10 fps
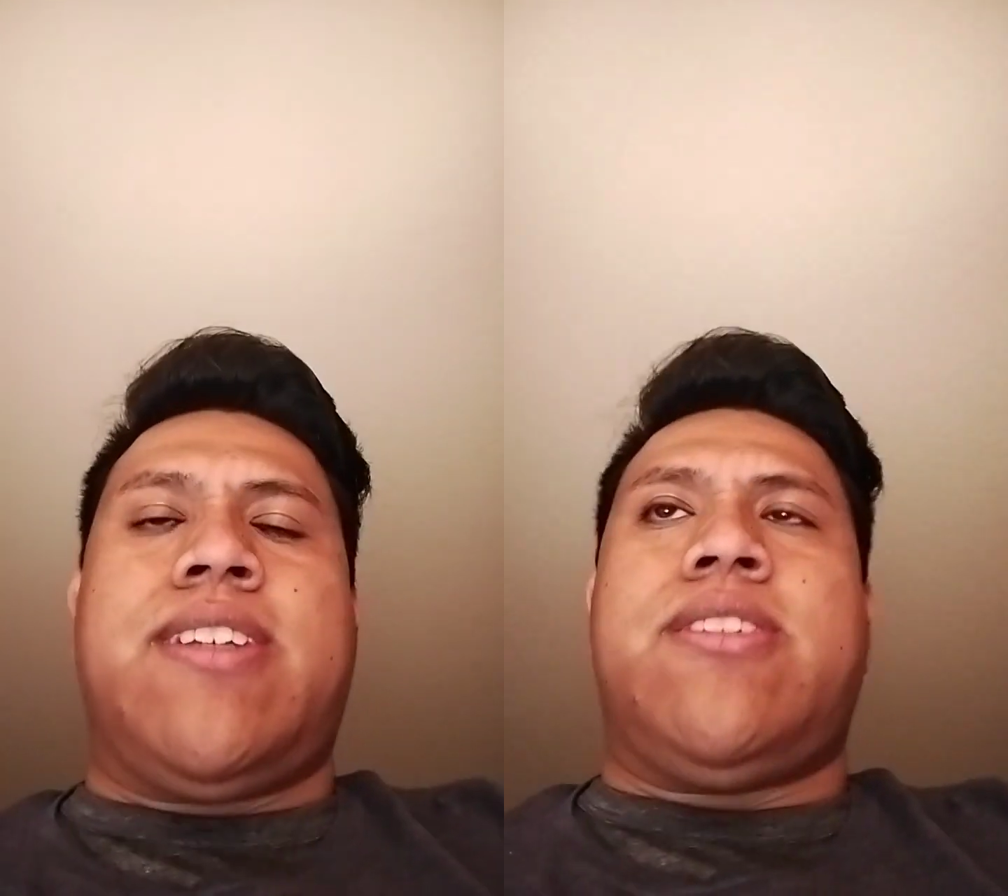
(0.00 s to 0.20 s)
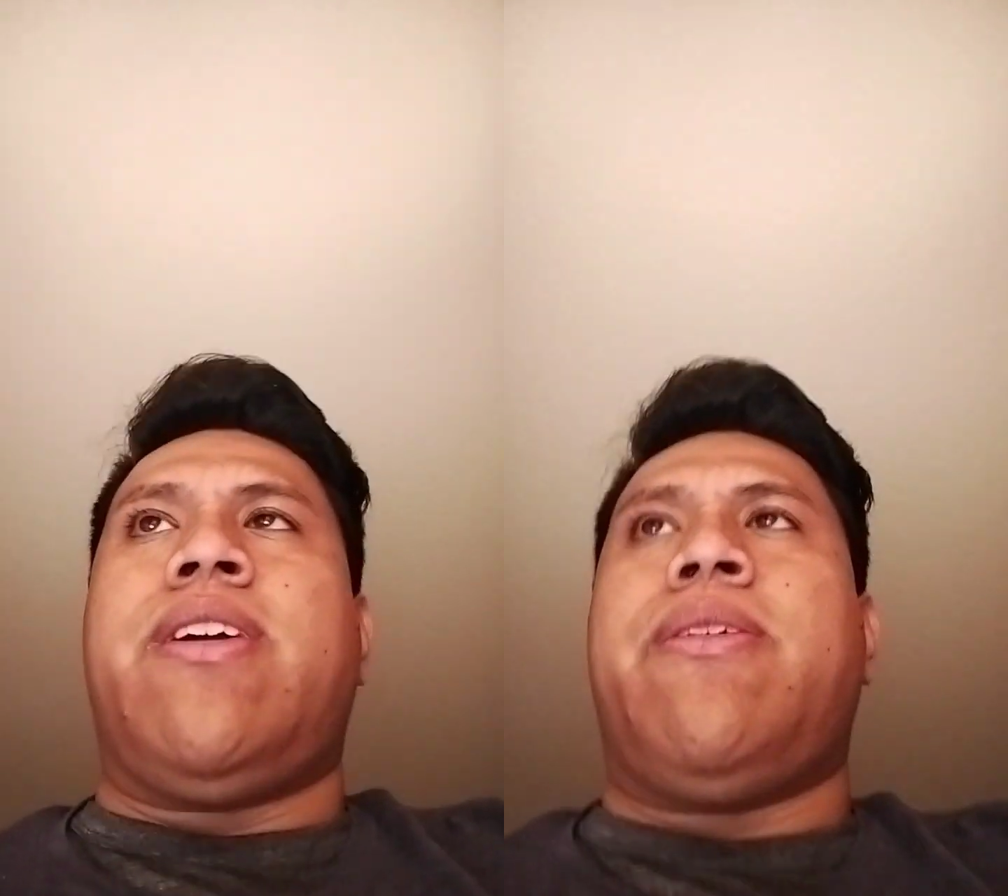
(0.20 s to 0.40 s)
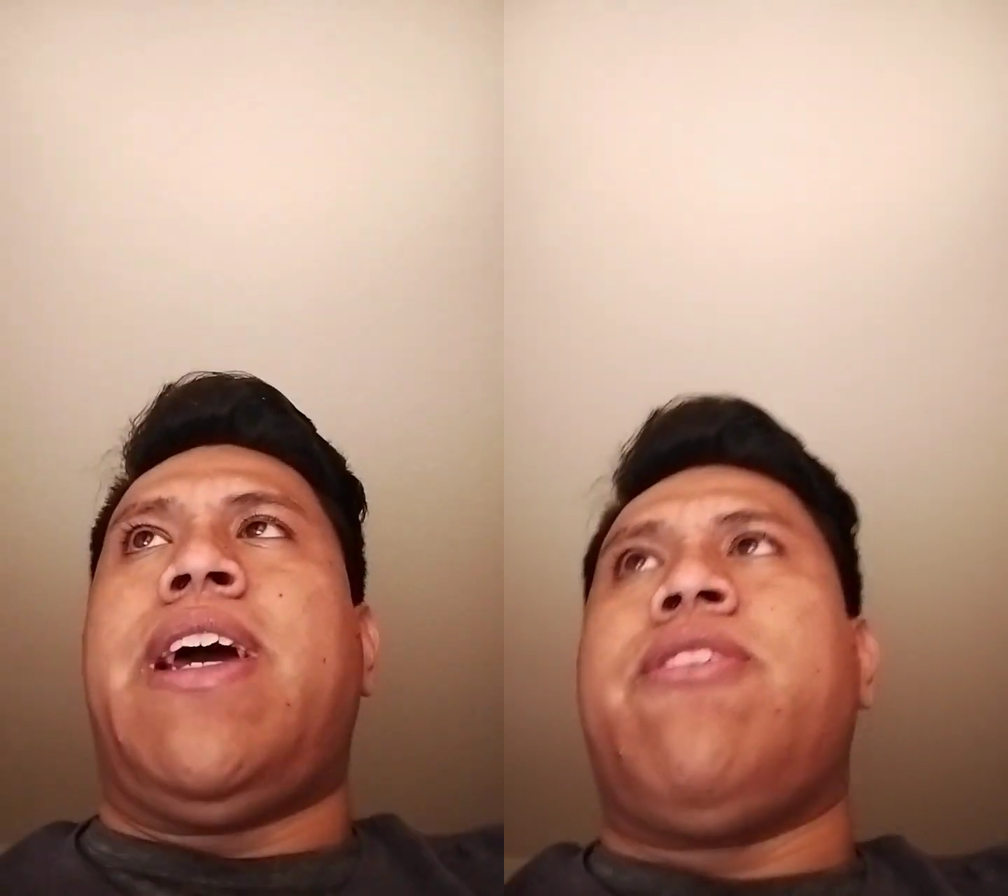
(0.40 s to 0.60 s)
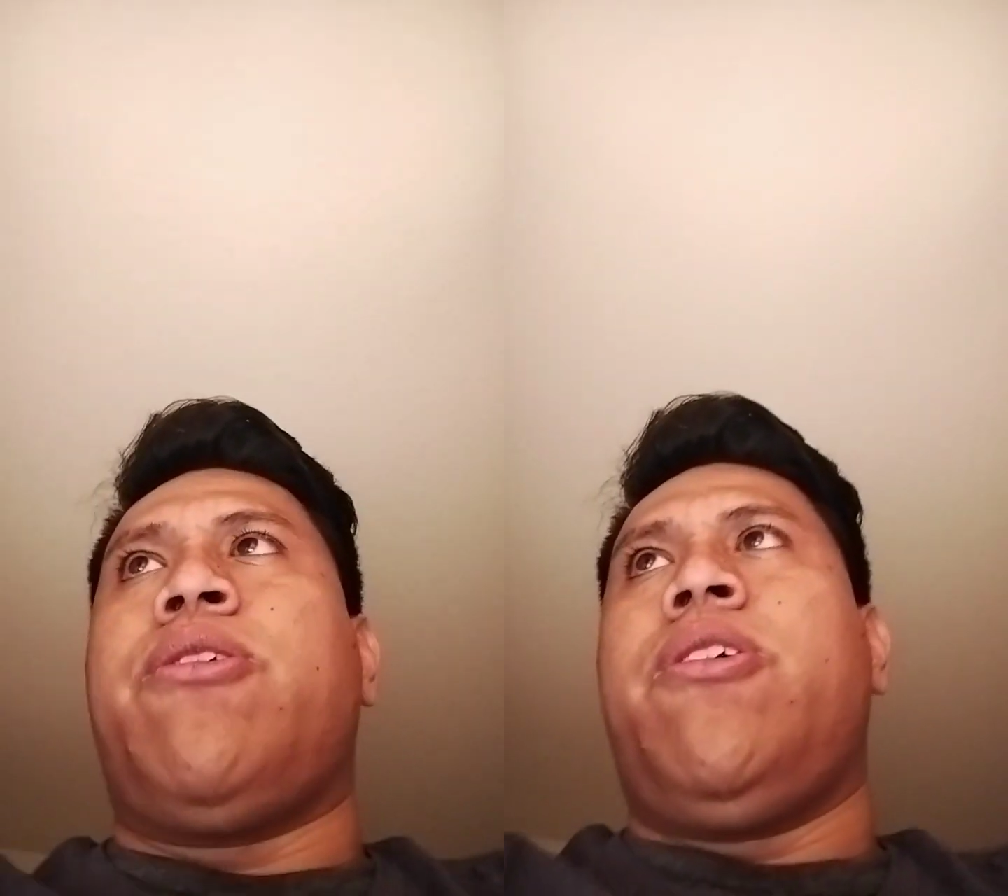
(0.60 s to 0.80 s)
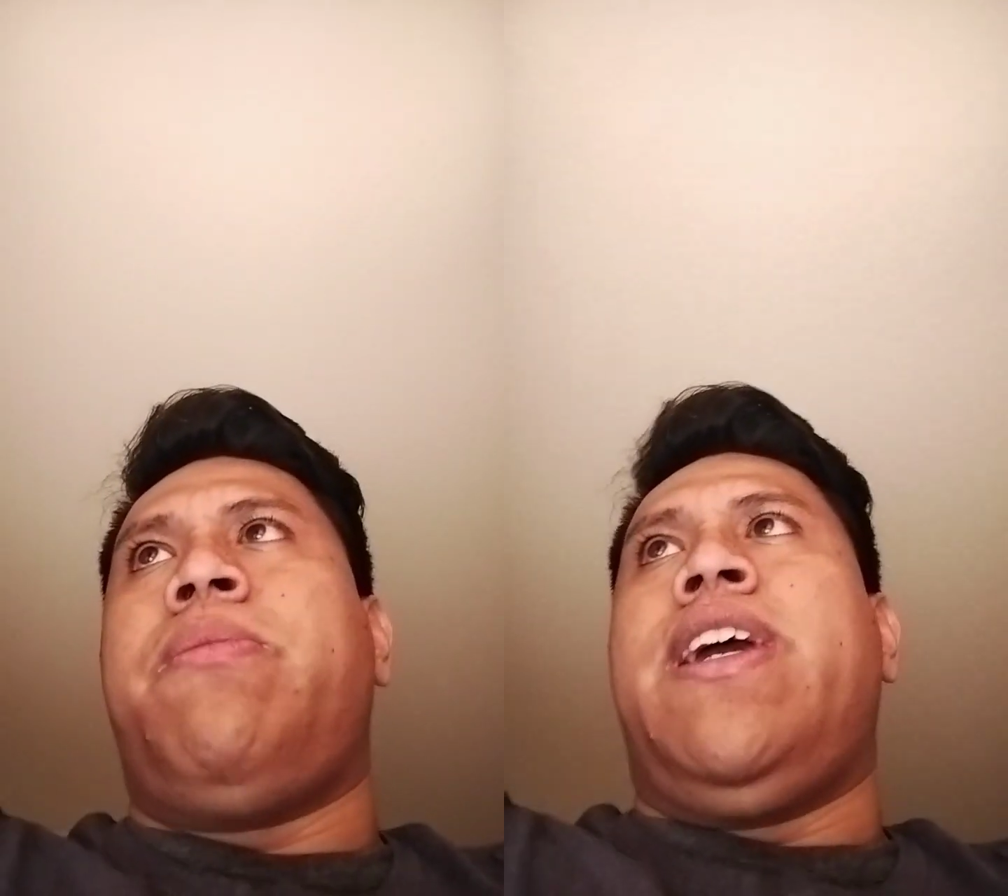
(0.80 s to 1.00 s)
So you have a
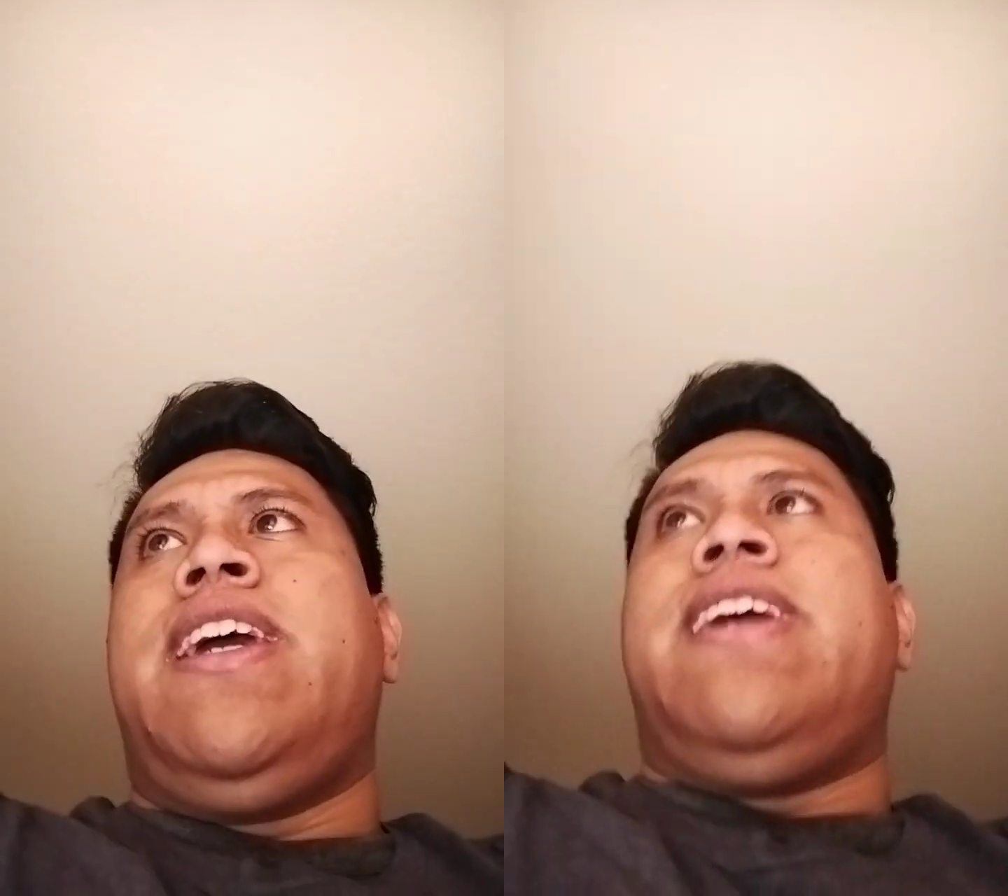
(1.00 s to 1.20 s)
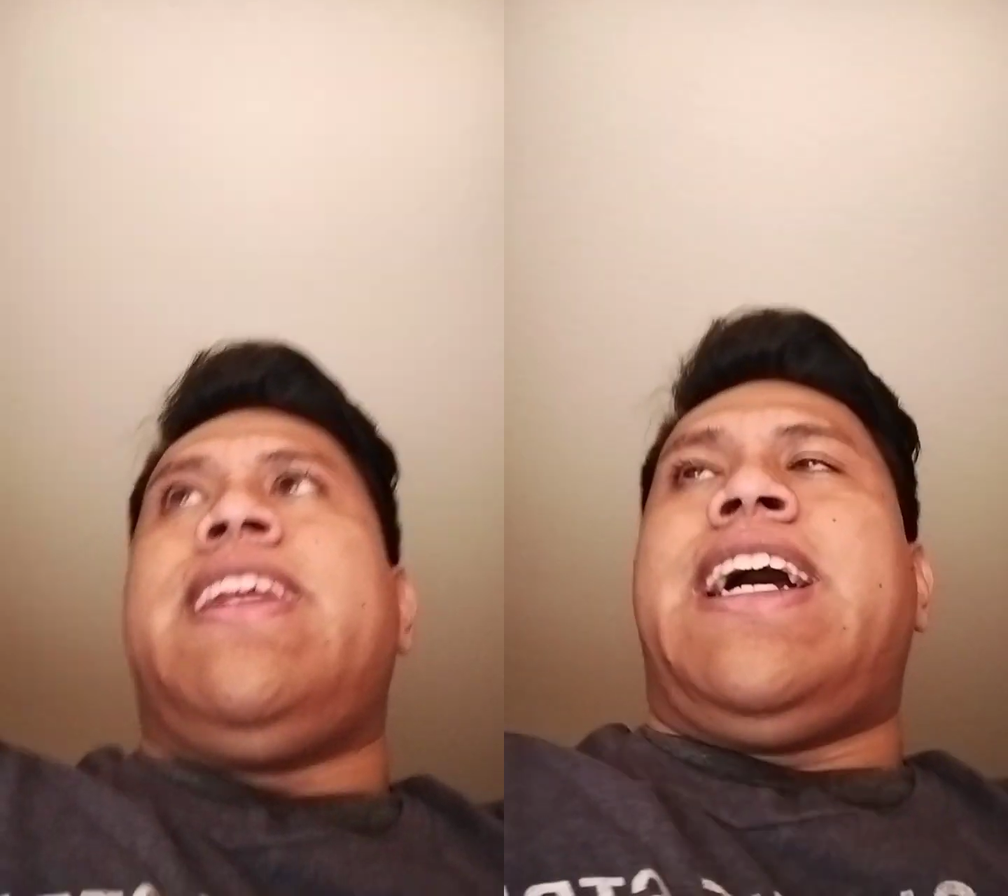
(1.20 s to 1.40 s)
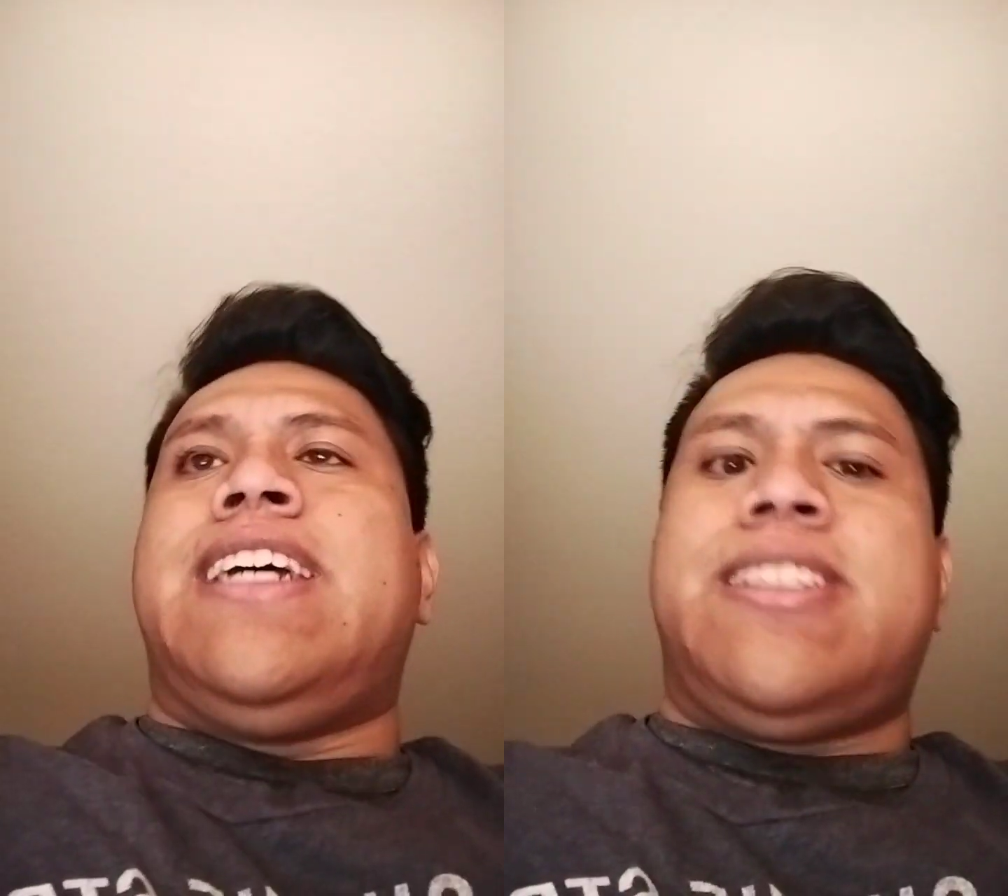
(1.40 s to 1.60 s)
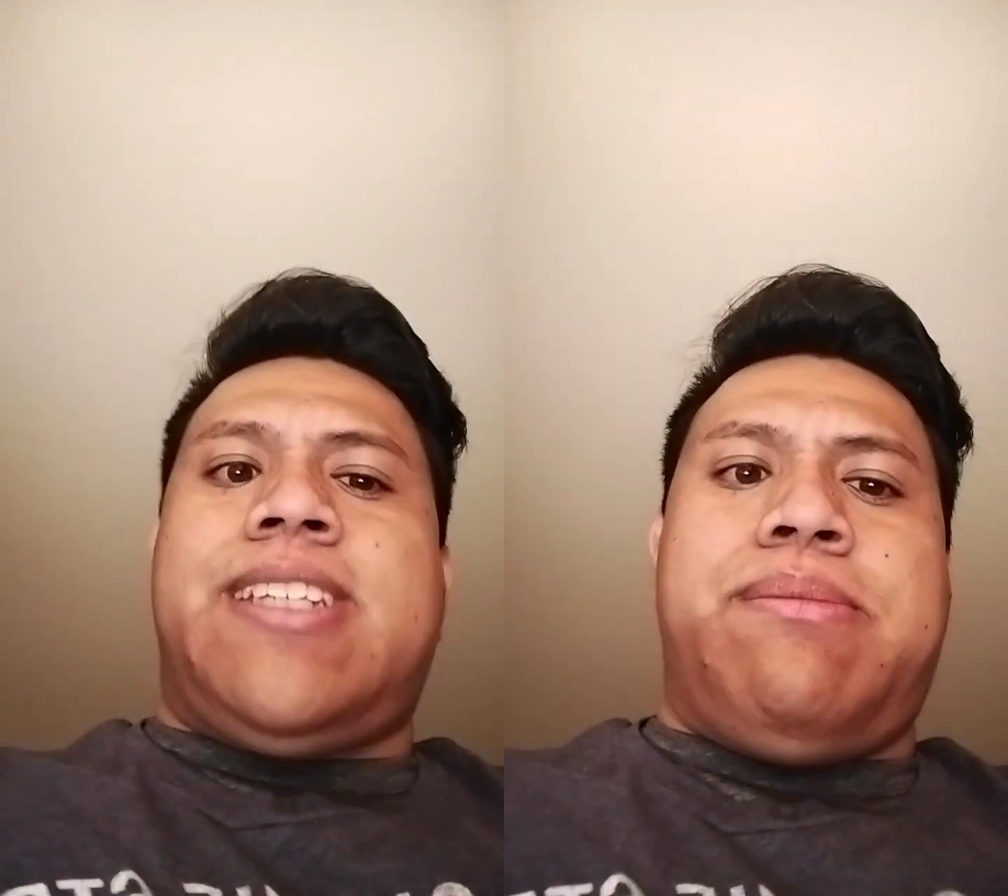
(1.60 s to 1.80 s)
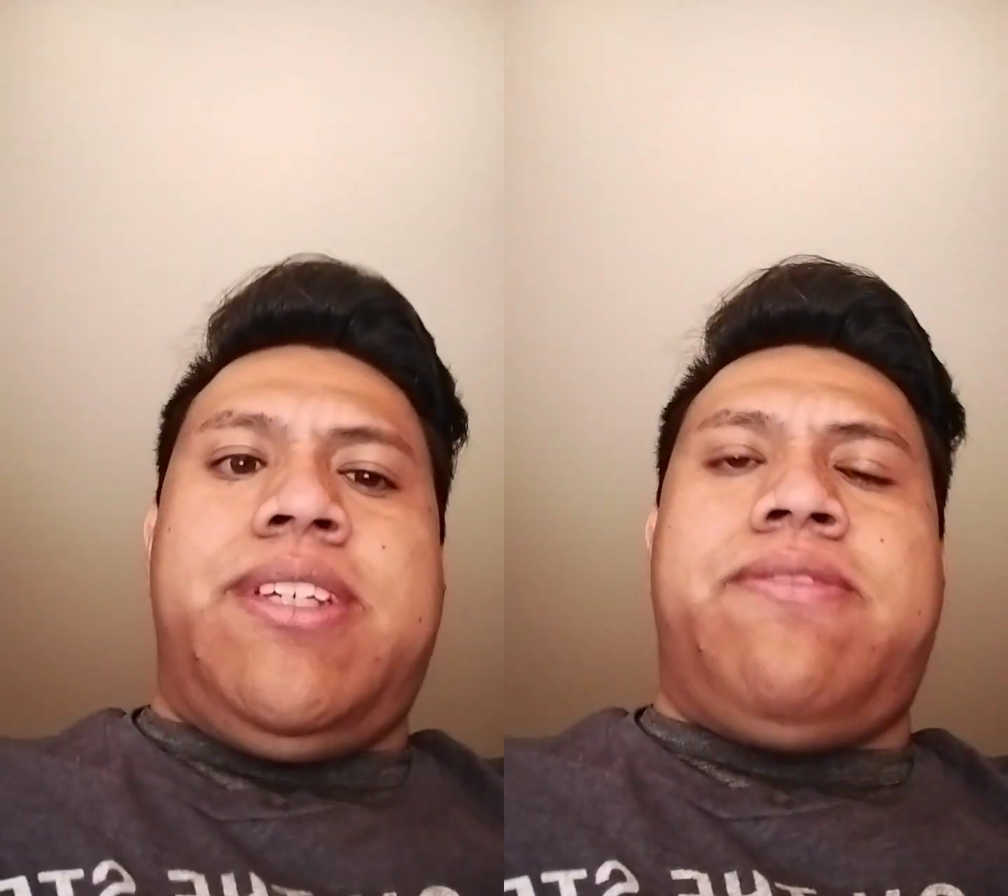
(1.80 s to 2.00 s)
group that has the
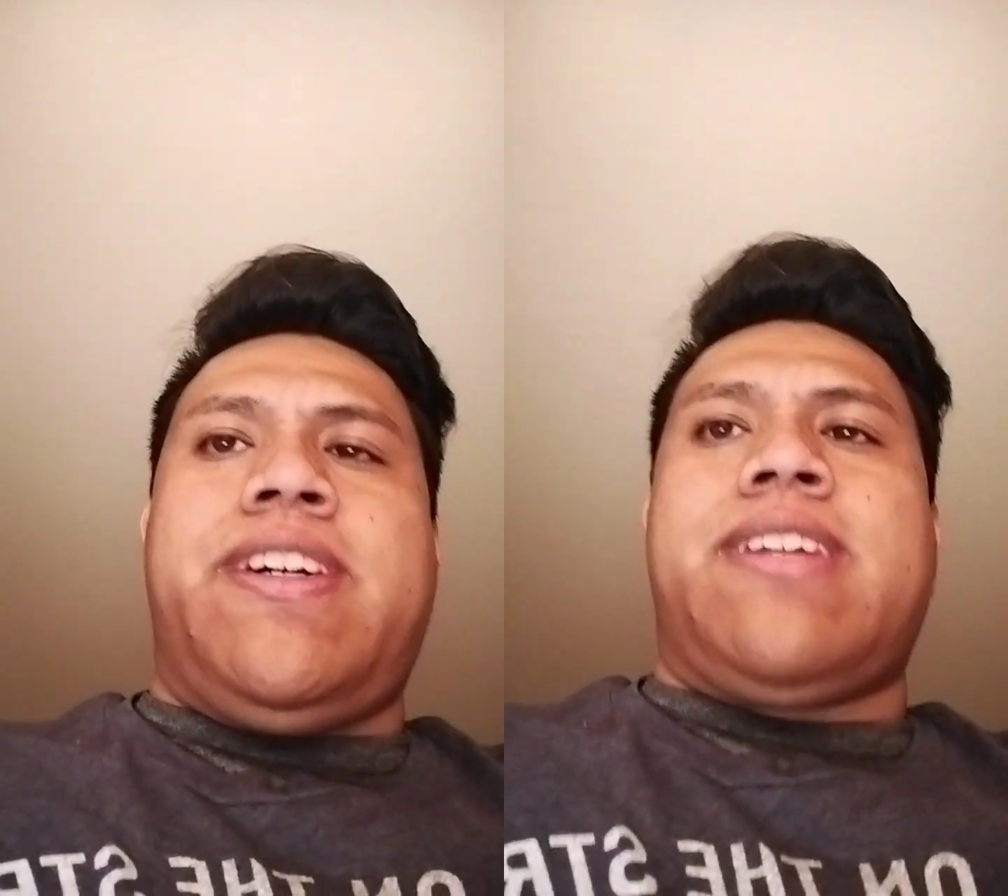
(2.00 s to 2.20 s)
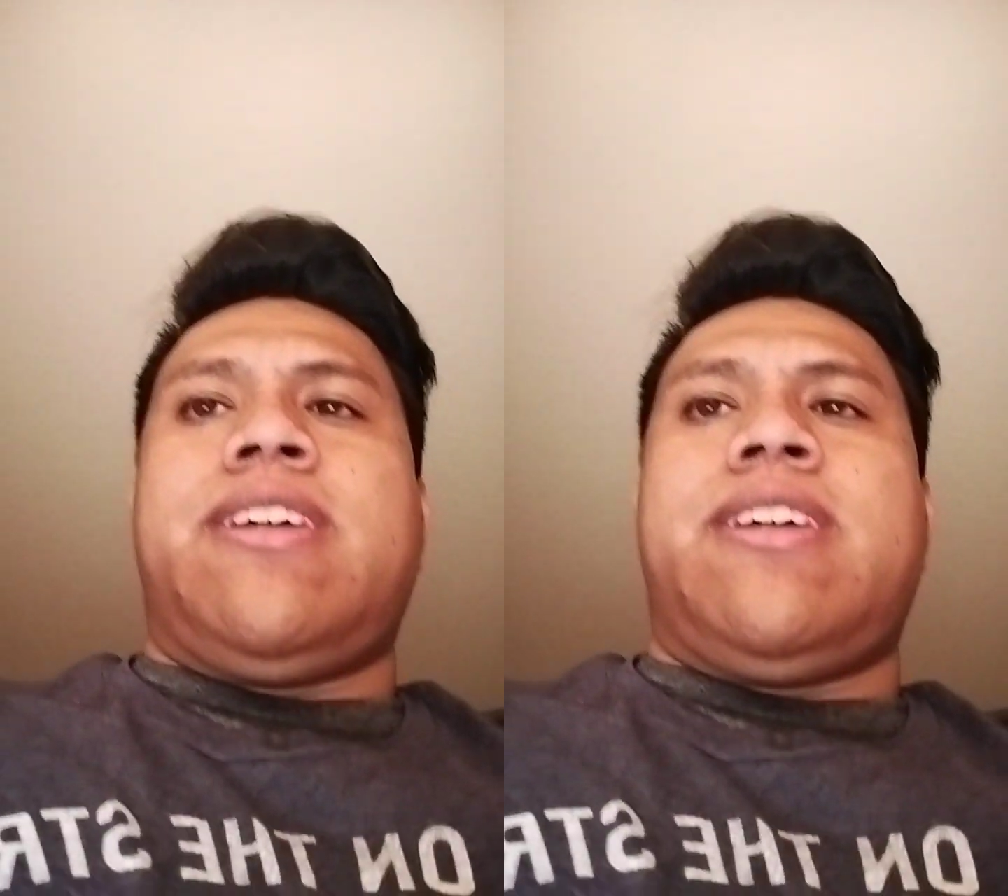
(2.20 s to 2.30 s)
same defect